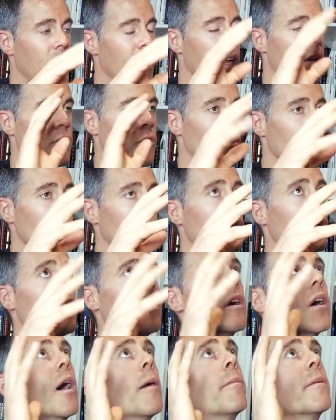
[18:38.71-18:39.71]
If you
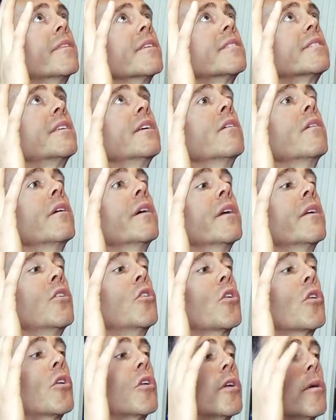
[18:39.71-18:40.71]
look up at the ceiling,
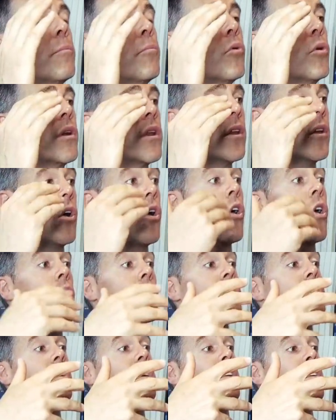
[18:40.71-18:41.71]
you're going to put an
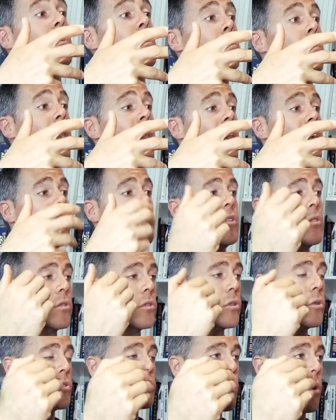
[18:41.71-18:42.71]
arch in your back and you
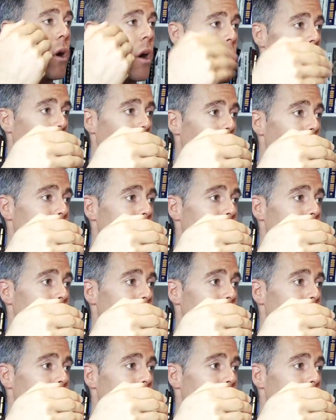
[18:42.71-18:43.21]
lose a hollow